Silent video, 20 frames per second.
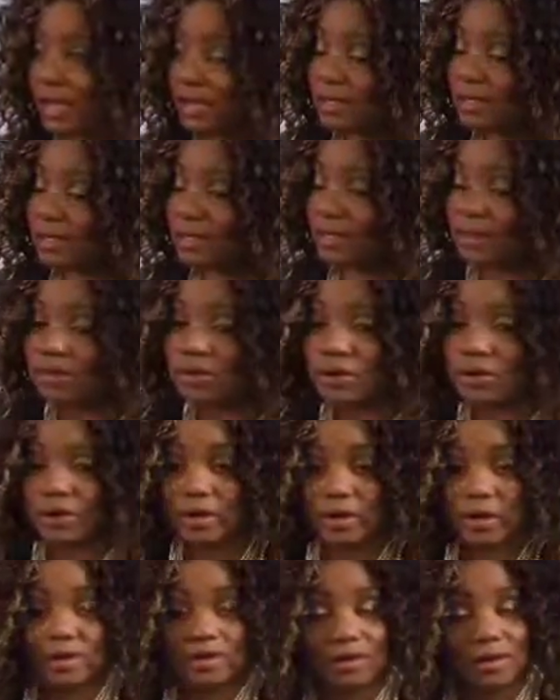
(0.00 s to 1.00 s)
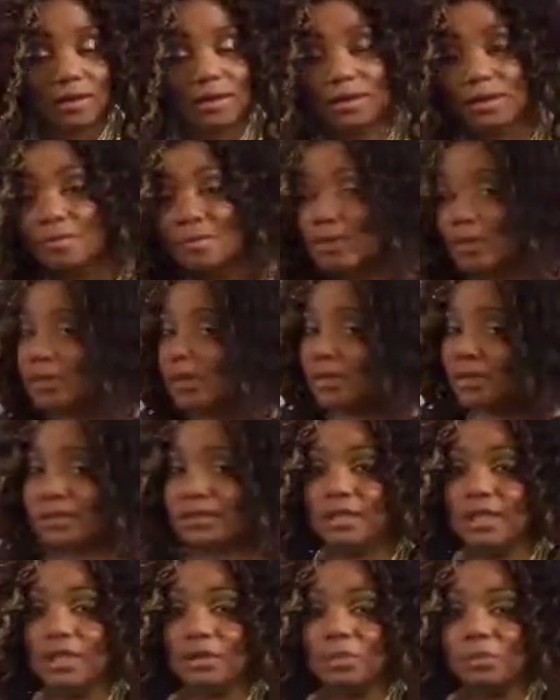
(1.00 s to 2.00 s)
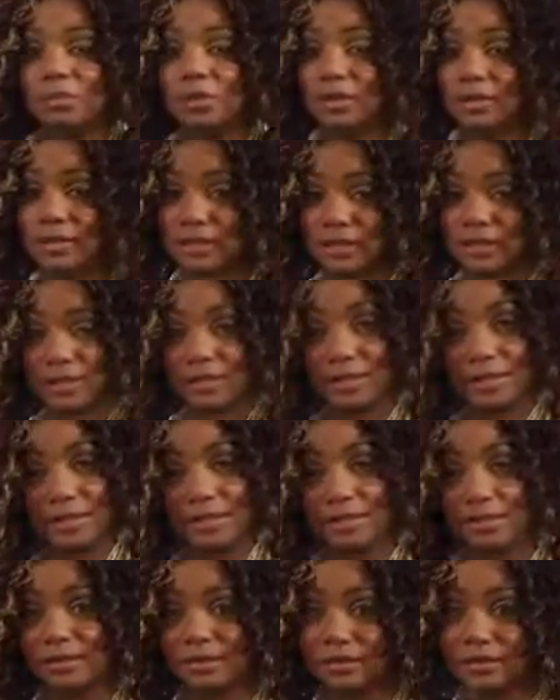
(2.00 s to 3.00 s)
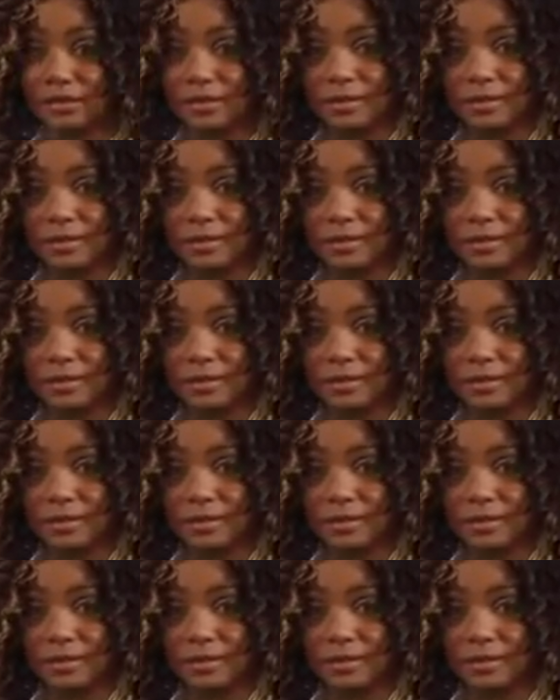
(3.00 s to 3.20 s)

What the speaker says: and Democrats come on and work together.